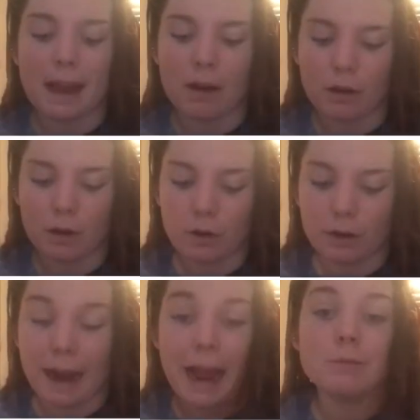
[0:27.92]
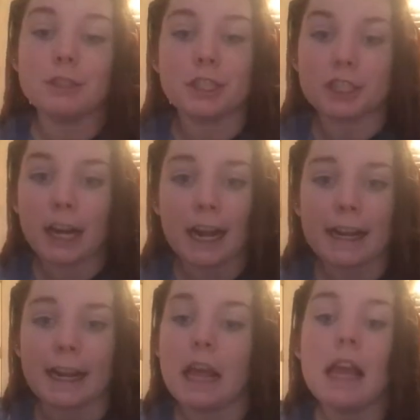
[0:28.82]
by Alcone. I'm just
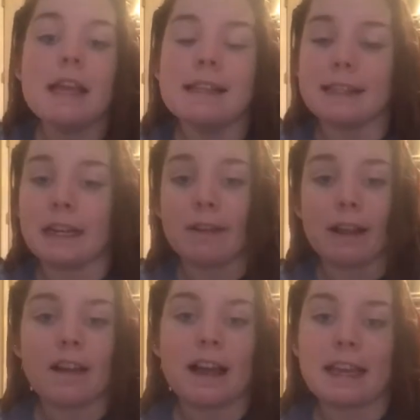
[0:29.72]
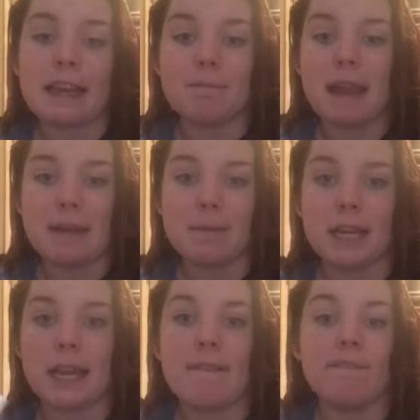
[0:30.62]
trying it, seeing if I like it,
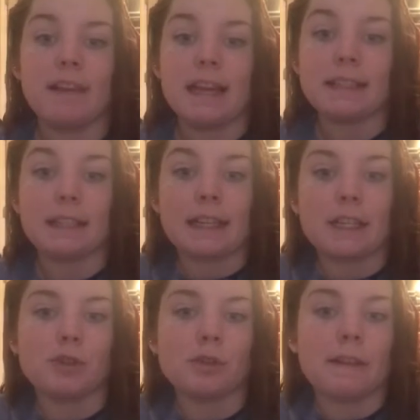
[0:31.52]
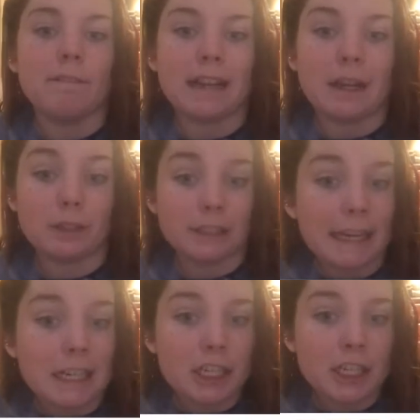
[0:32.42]
maybe investing into some
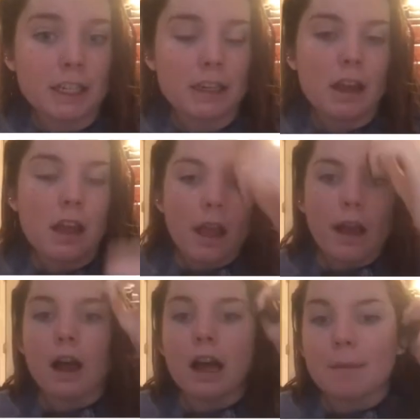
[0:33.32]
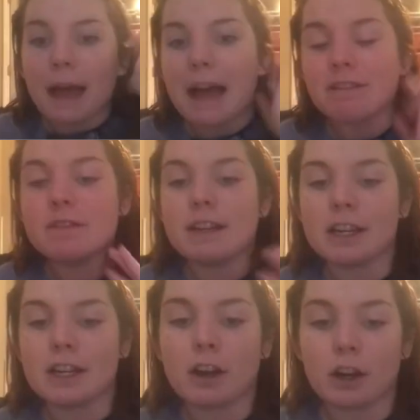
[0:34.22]
foundation. I have a
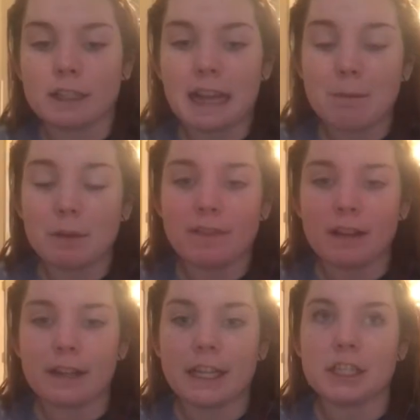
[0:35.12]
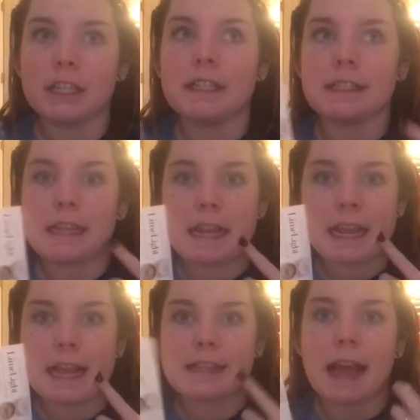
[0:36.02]
very hard time with foundation,
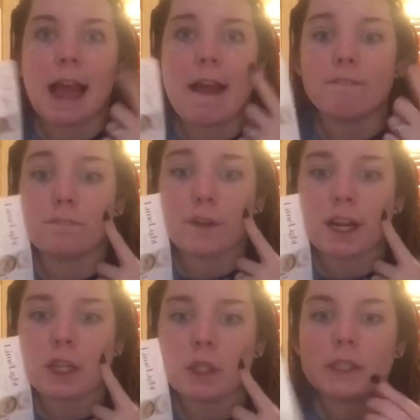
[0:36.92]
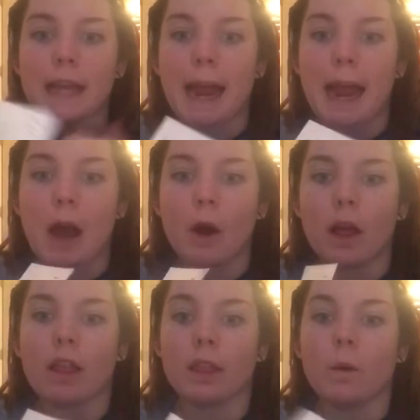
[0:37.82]
seeing as I have freckles
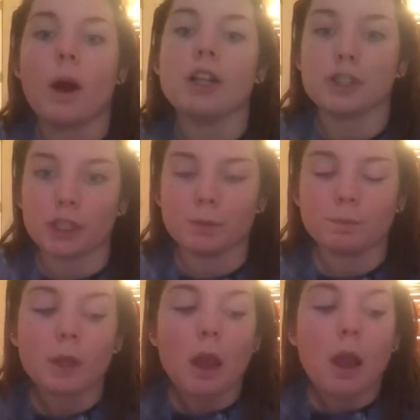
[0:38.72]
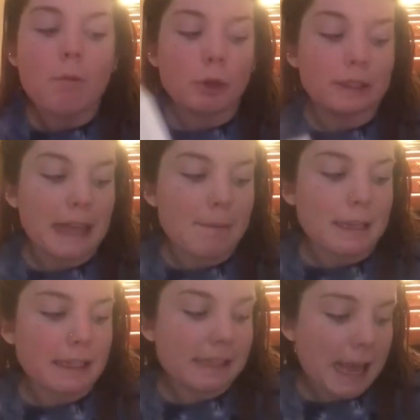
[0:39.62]
out the wazoo. But with that
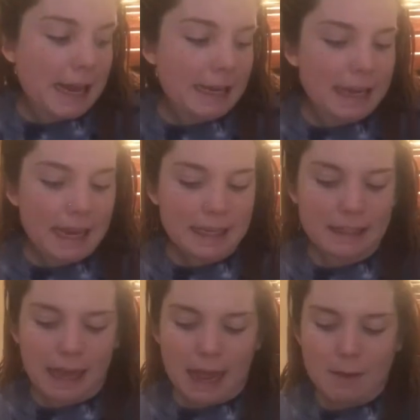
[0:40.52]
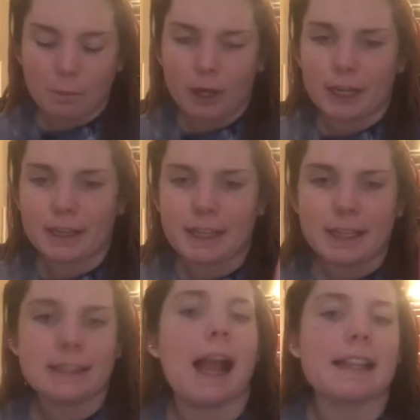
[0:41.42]
being said, in case I'm wearing
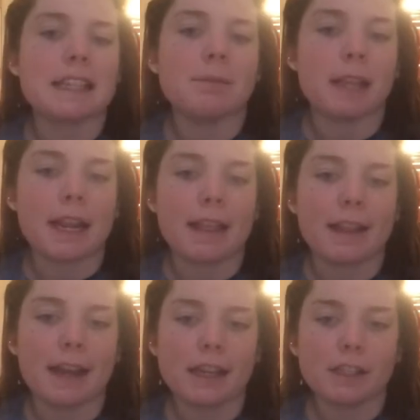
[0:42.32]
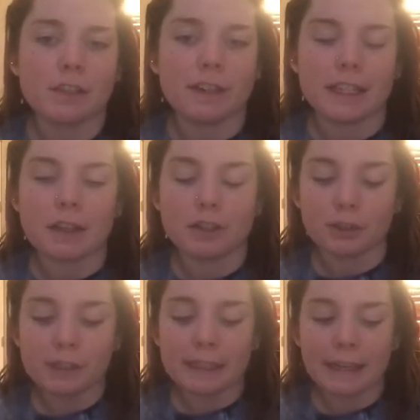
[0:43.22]
the exact same thing in the next two
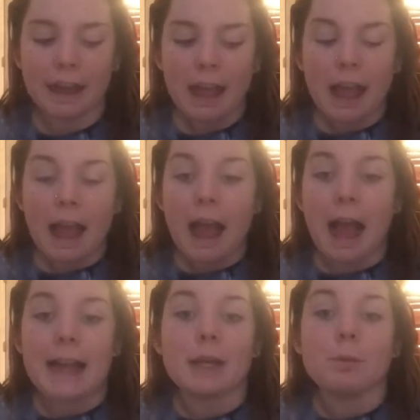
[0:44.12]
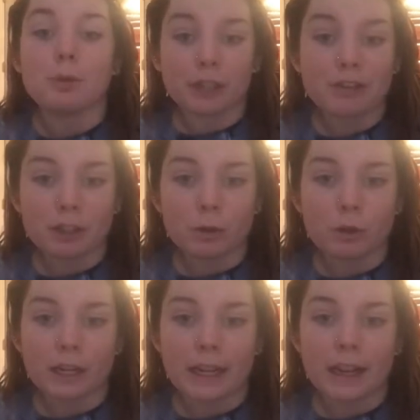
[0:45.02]
videos you see, I am
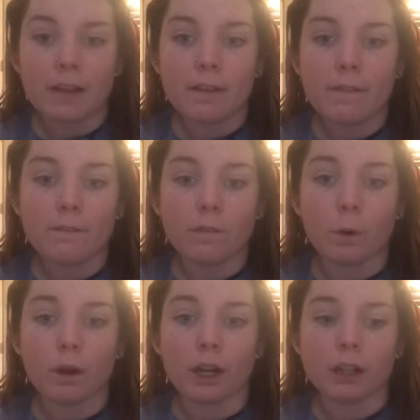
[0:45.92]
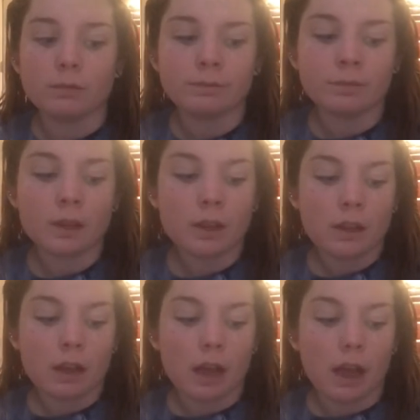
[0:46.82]
pre-recording for
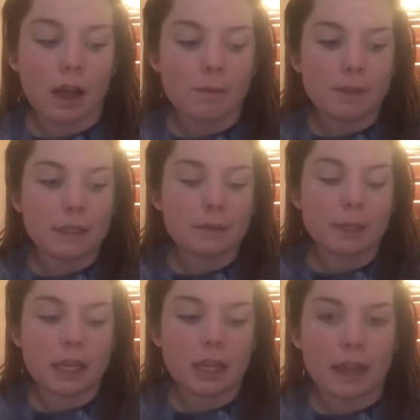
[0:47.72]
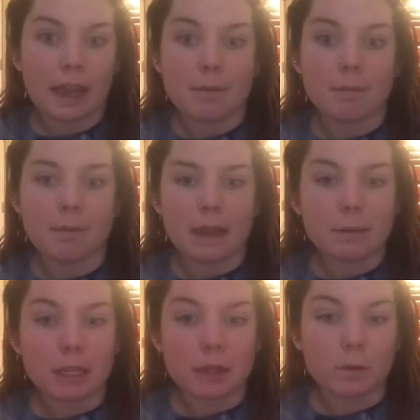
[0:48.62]
this week and
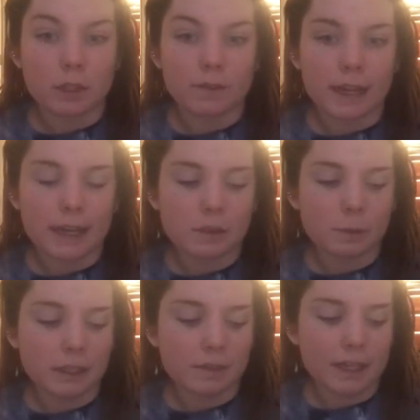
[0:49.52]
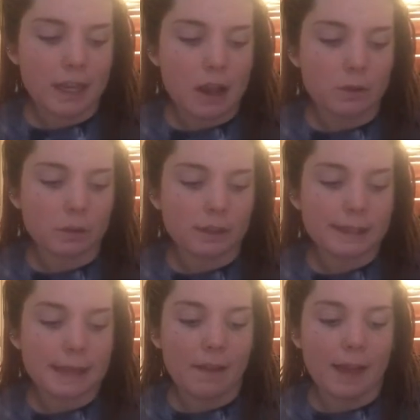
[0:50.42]
maybe one of next week's videos. We'll
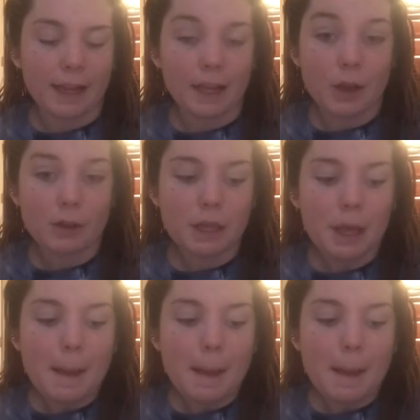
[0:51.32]
see how that goes.